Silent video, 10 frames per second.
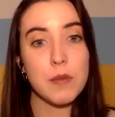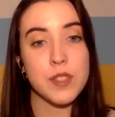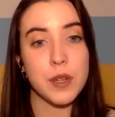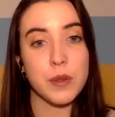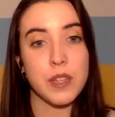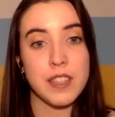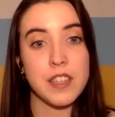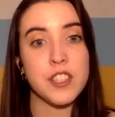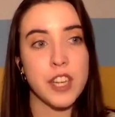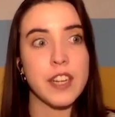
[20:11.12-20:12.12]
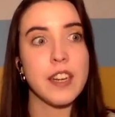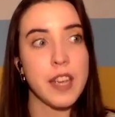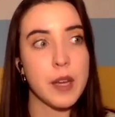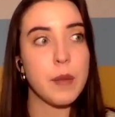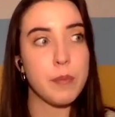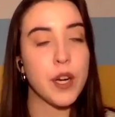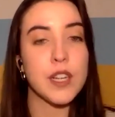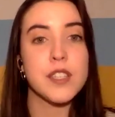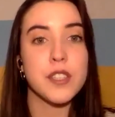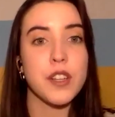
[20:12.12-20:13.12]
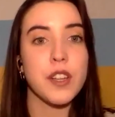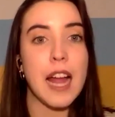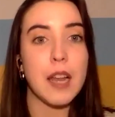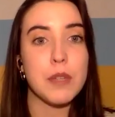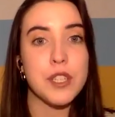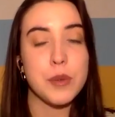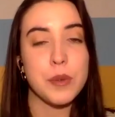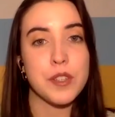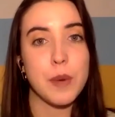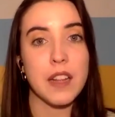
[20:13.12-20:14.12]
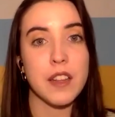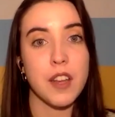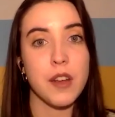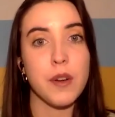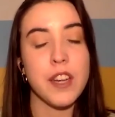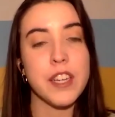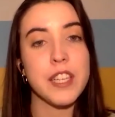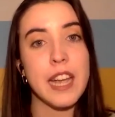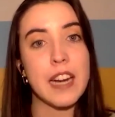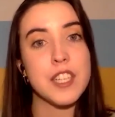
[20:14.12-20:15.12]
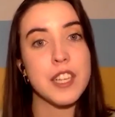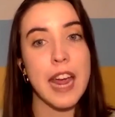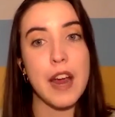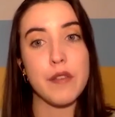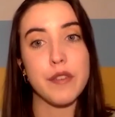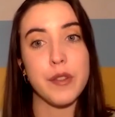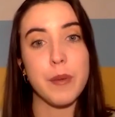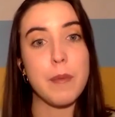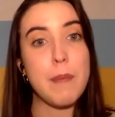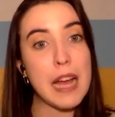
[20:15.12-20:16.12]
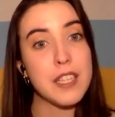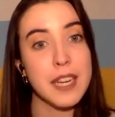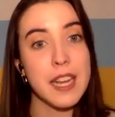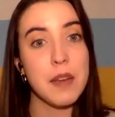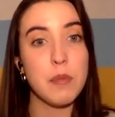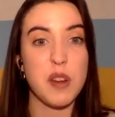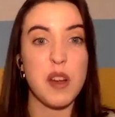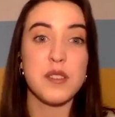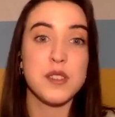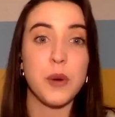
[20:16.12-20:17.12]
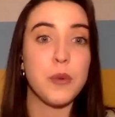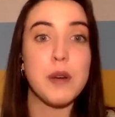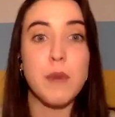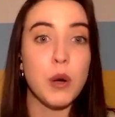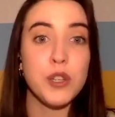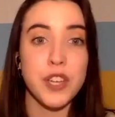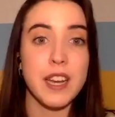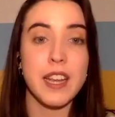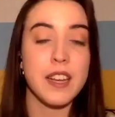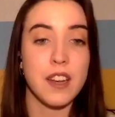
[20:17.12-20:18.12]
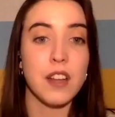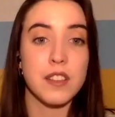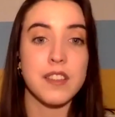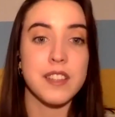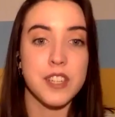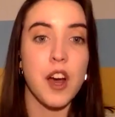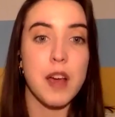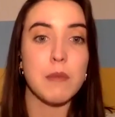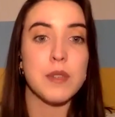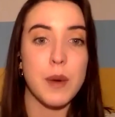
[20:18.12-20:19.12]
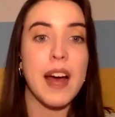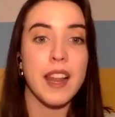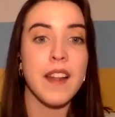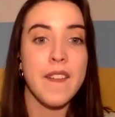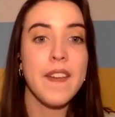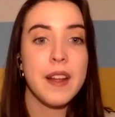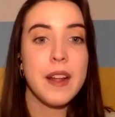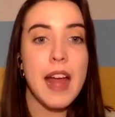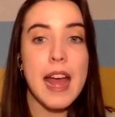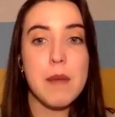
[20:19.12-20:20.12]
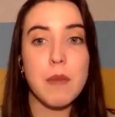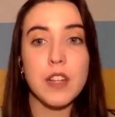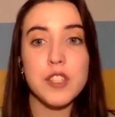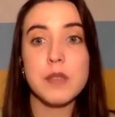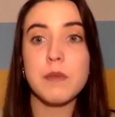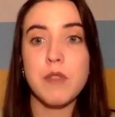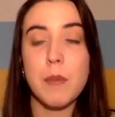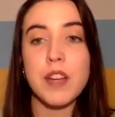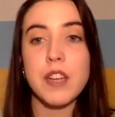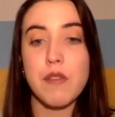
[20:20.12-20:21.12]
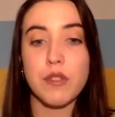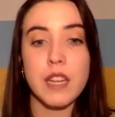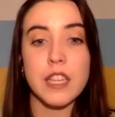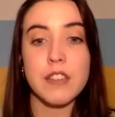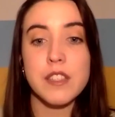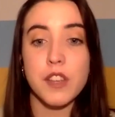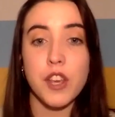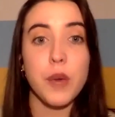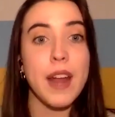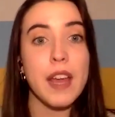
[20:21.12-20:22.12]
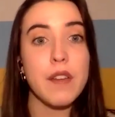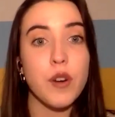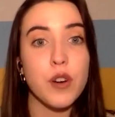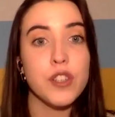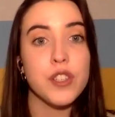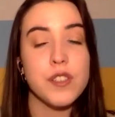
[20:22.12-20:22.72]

So there's certainly a personal element to it as well. That not only are you there to care for them medically, but also emotionally a lot of the time as well. I'll just remind everyone that there is a Q&A function.